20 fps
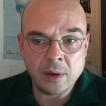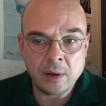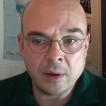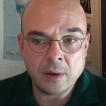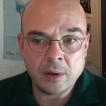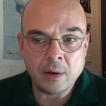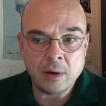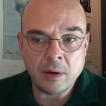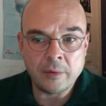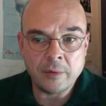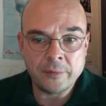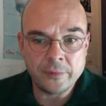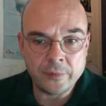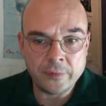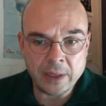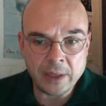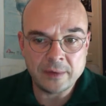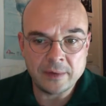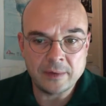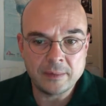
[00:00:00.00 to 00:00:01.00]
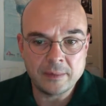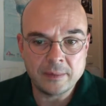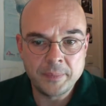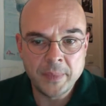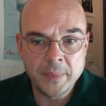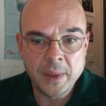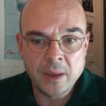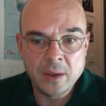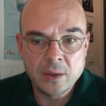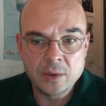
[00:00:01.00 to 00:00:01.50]
of France.
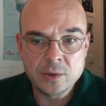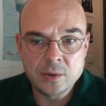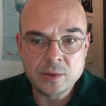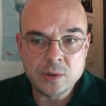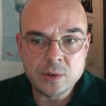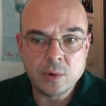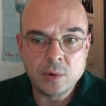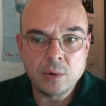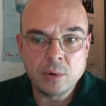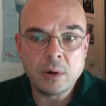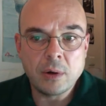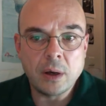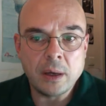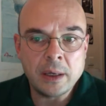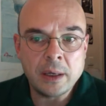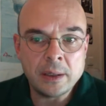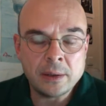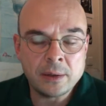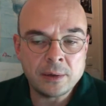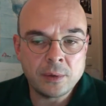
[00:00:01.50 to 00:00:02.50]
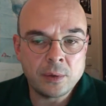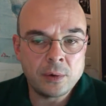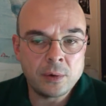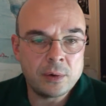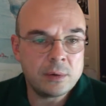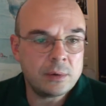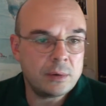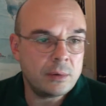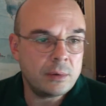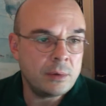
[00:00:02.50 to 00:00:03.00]
So, in
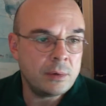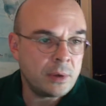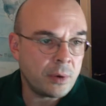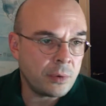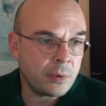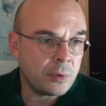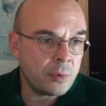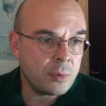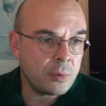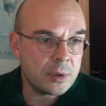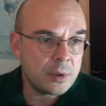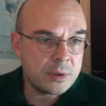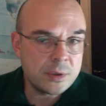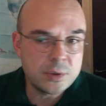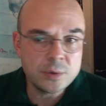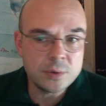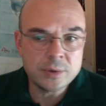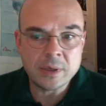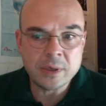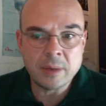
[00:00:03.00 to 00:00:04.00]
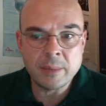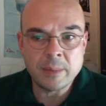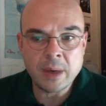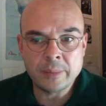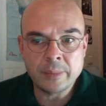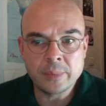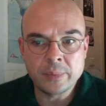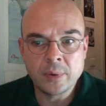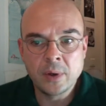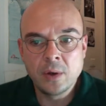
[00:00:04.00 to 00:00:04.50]
other words, to sum
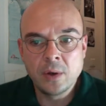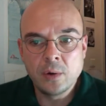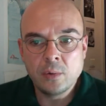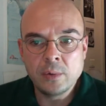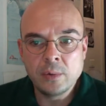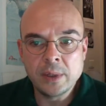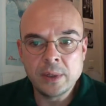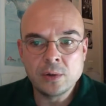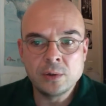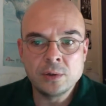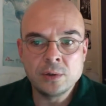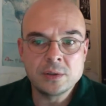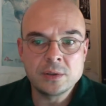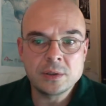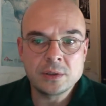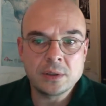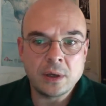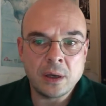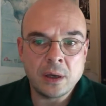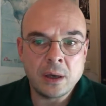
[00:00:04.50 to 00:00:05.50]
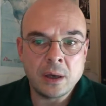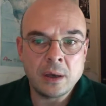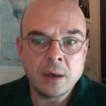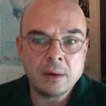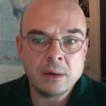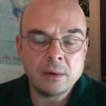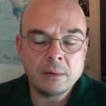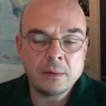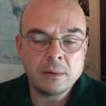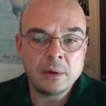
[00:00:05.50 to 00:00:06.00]
up, we could
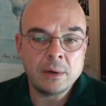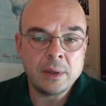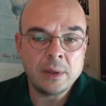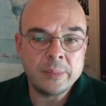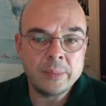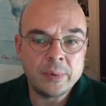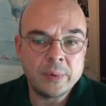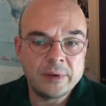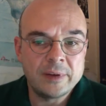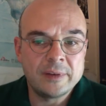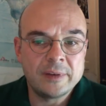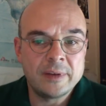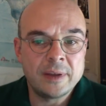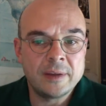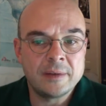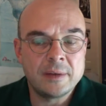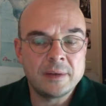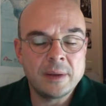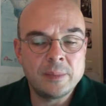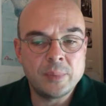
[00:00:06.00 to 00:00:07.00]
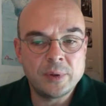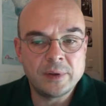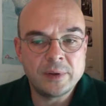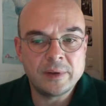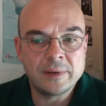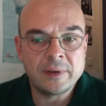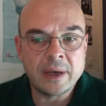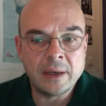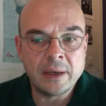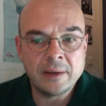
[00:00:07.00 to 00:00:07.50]
hypothesize
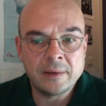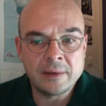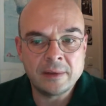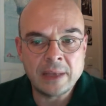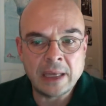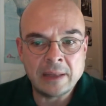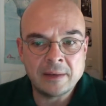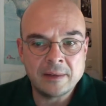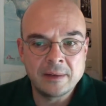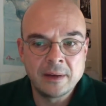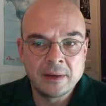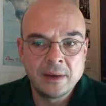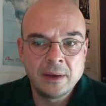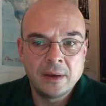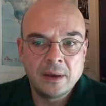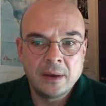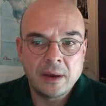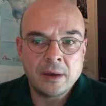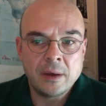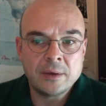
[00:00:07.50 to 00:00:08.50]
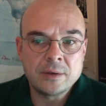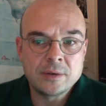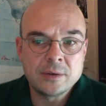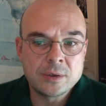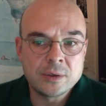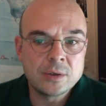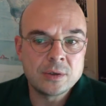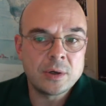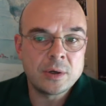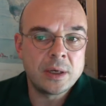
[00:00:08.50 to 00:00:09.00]
that
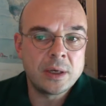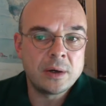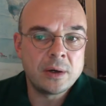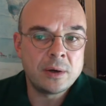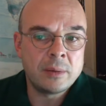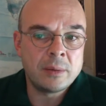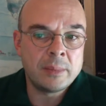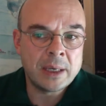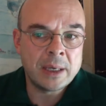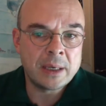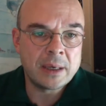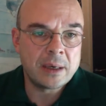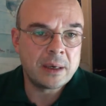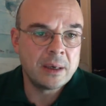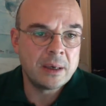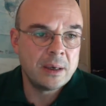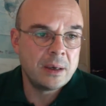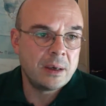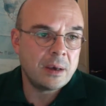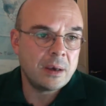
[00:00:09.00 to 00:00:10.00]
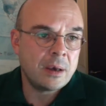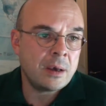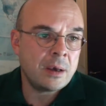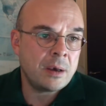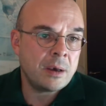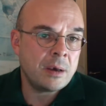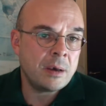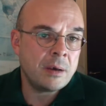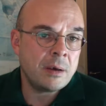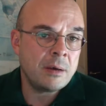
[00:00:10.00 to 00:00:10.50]
socioeconomic
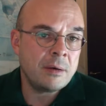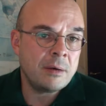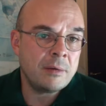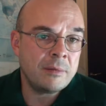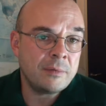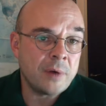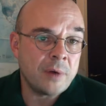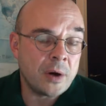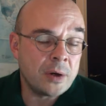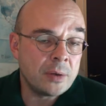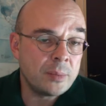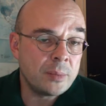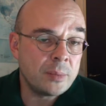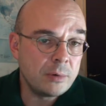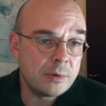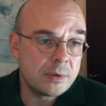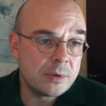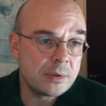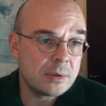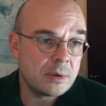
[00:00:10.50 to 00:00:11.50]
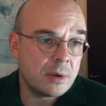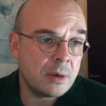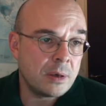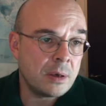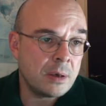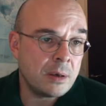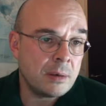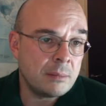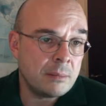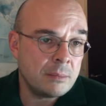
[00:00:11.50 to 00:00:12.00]
variables,
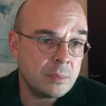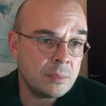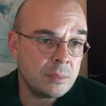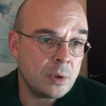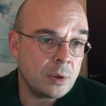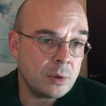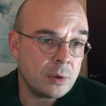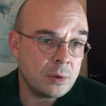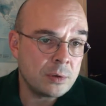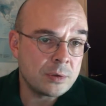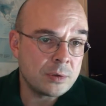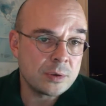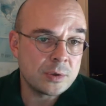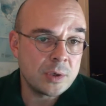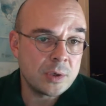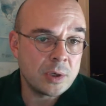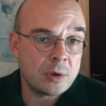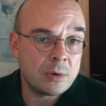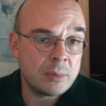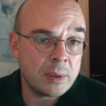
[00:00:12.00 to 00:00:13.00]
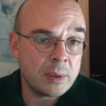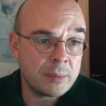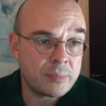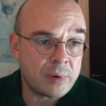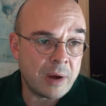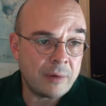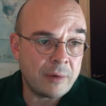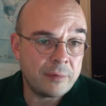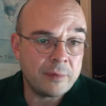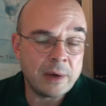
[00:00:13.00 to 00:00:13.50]
the socioeconomic
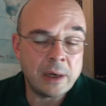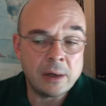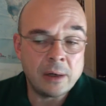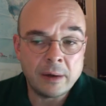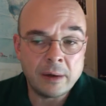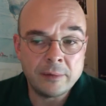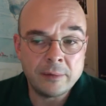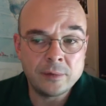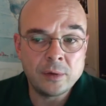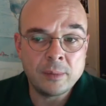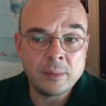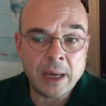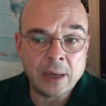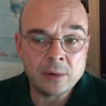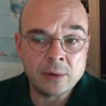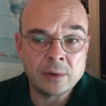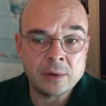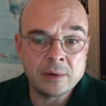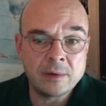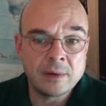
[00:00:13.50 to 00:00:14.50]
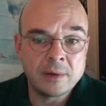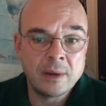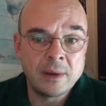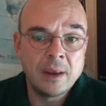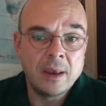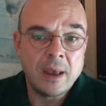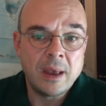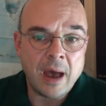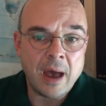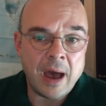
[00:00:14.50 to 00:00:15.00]
profile of the migrants,
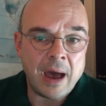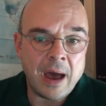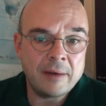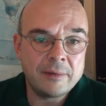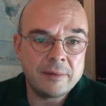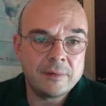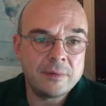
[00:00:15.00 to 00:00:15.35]
have a